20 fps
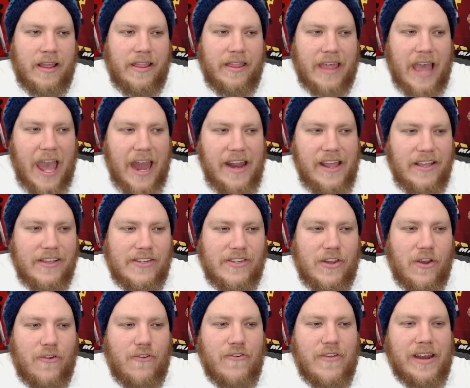That
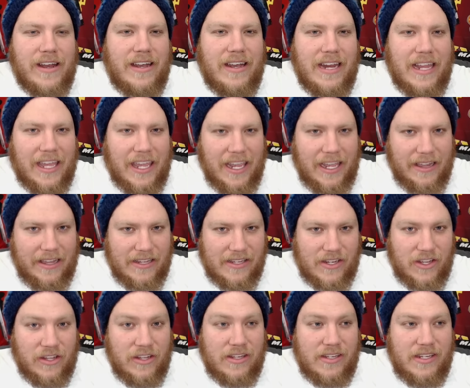is ridiculous.
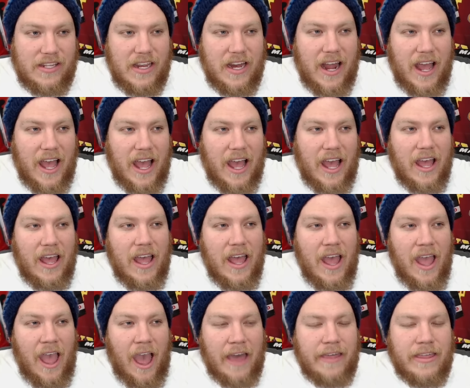Consider,
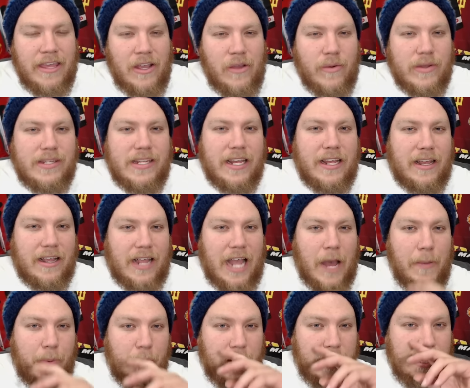I think was it a
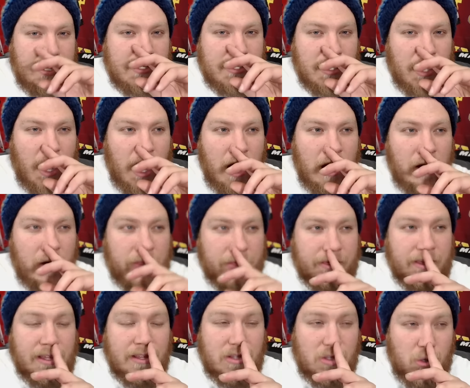couple years ago? I
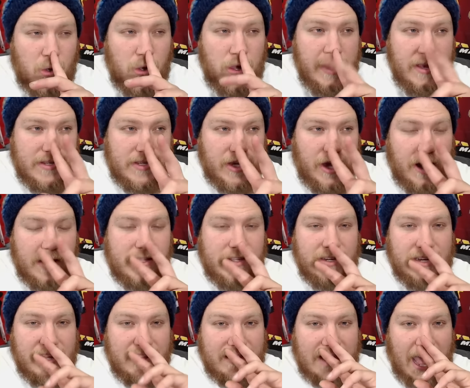think 2 years ago to
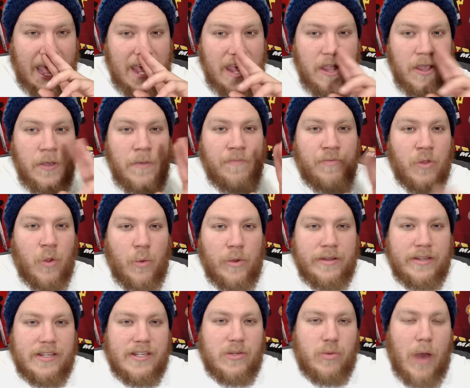the date,
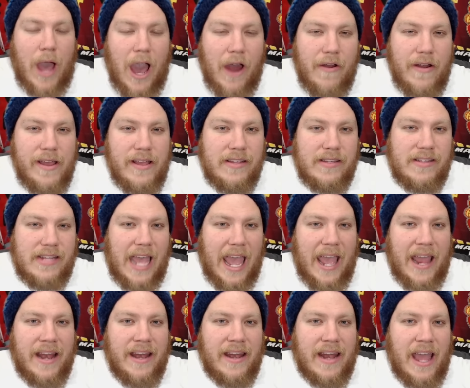when Suarez
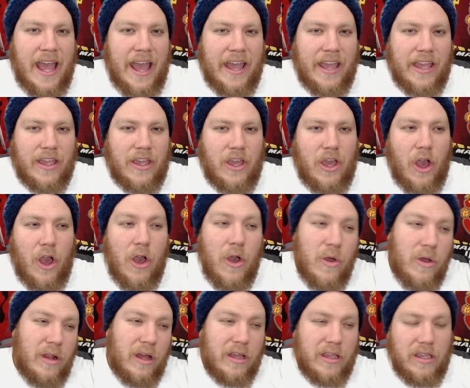and
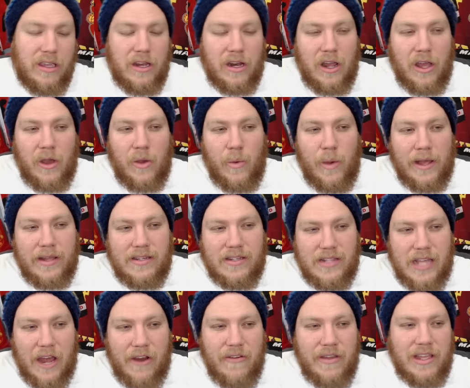Co, like, you know,
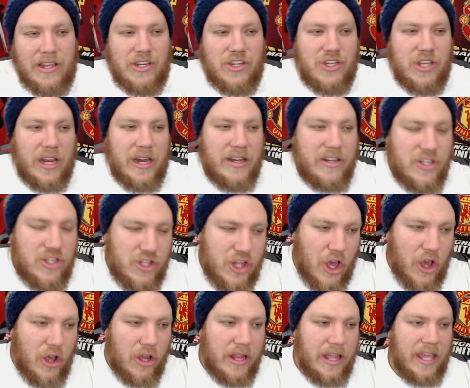Sturridge and
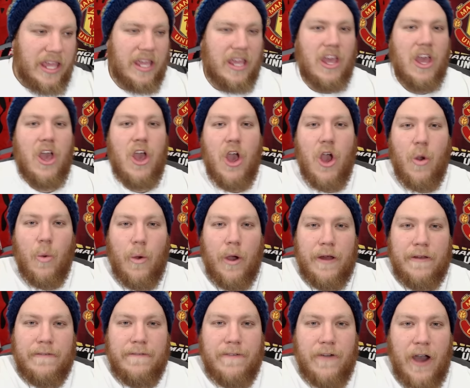Sterling were
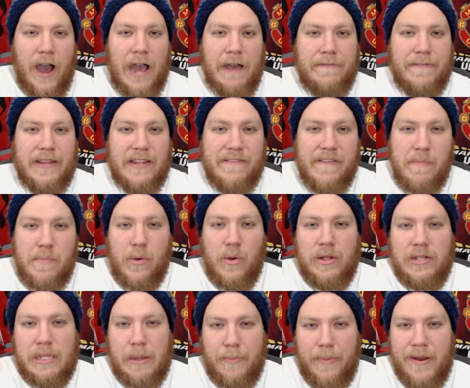on fire for Liverpool
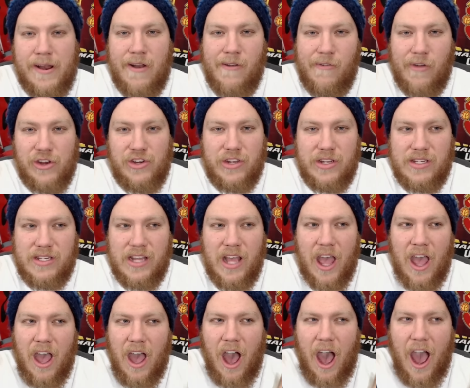under Brendan Rodgers.
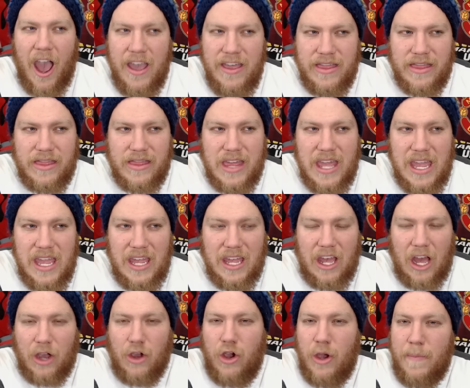I
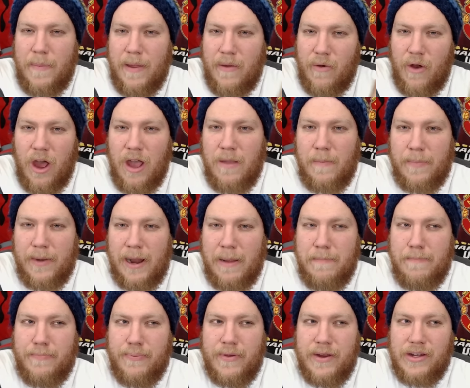think, I could be wrong, but
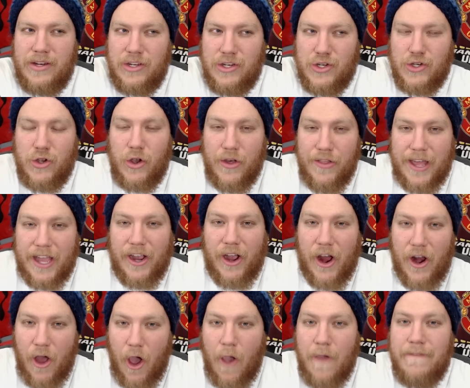I'm pretty sure they
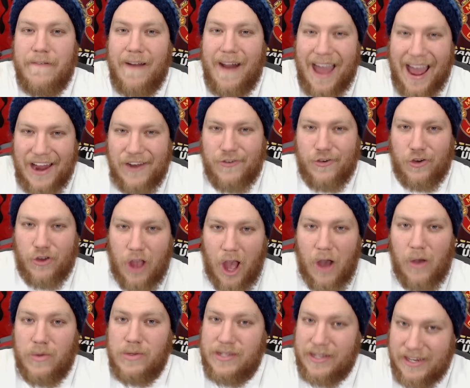got over 100
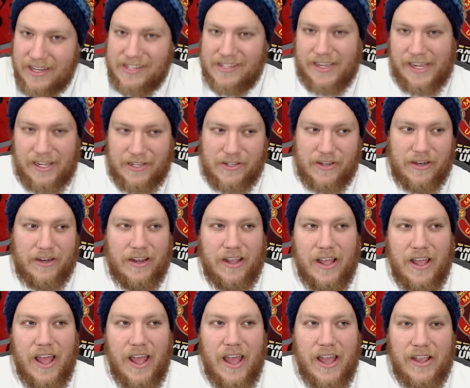goals in a season.
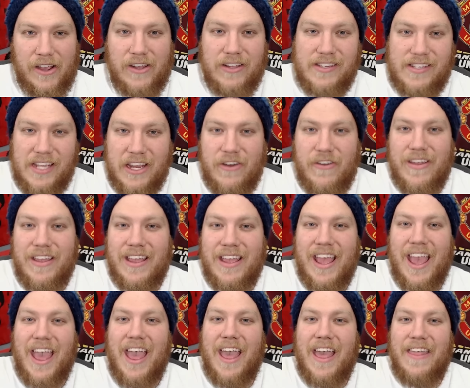Considering
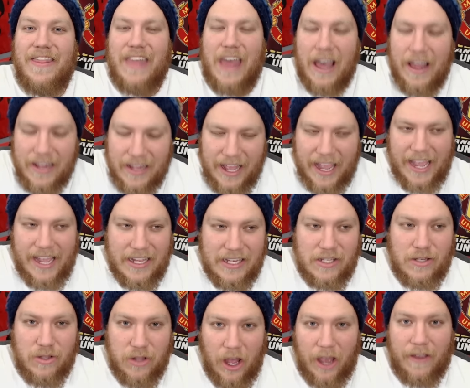that
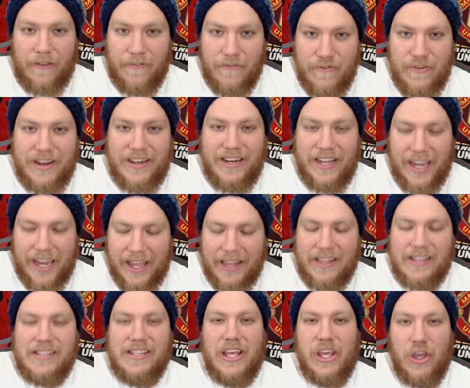is, like,
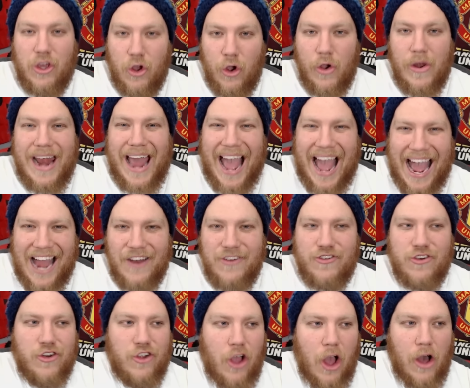ridiculously good,
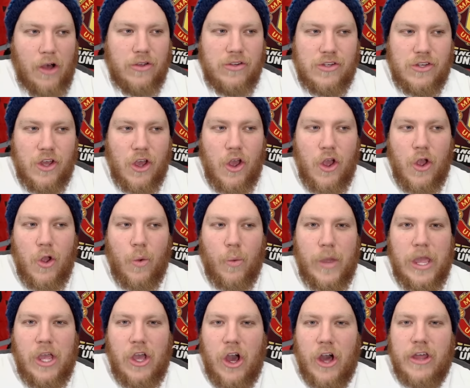100 goals,
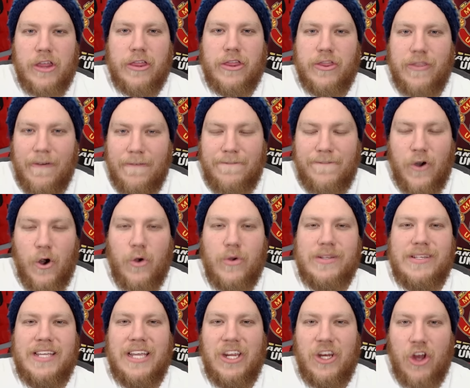we got
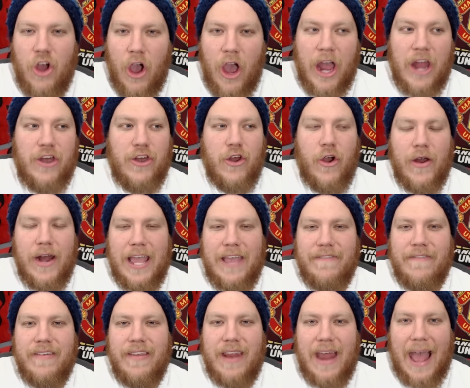49, not
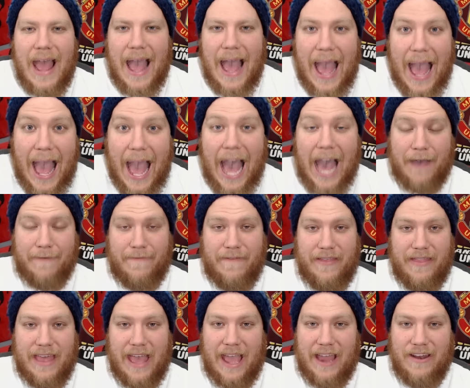even half
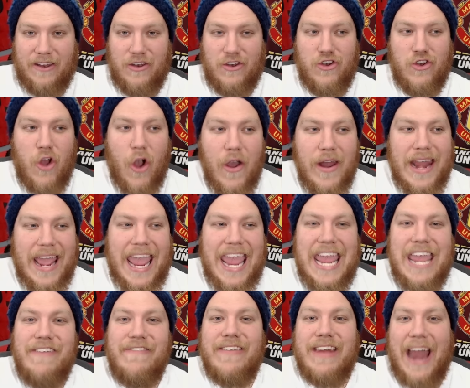of that. Not
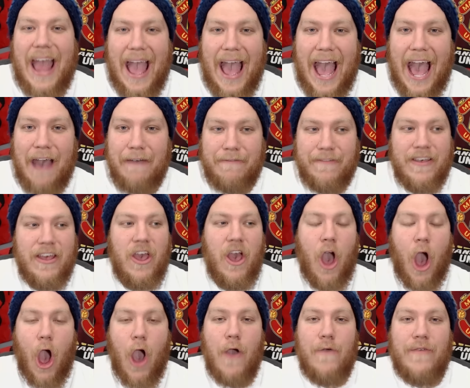even half
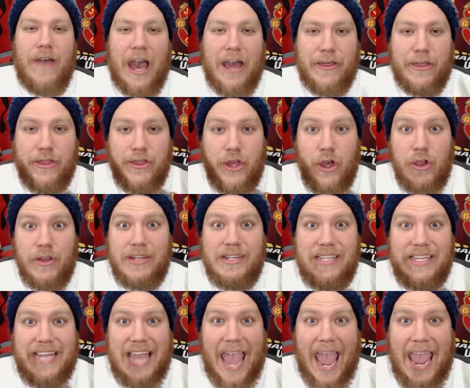over a
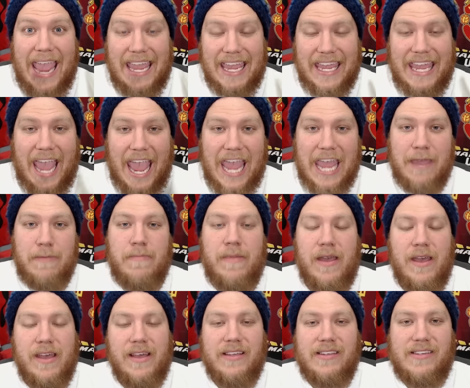38-game
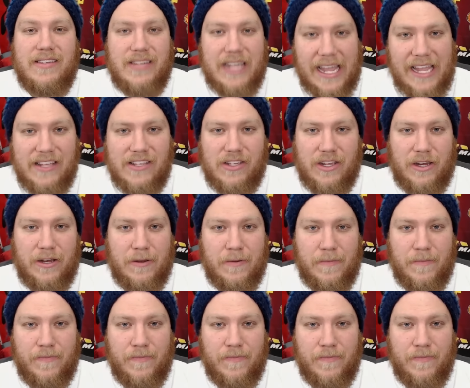season.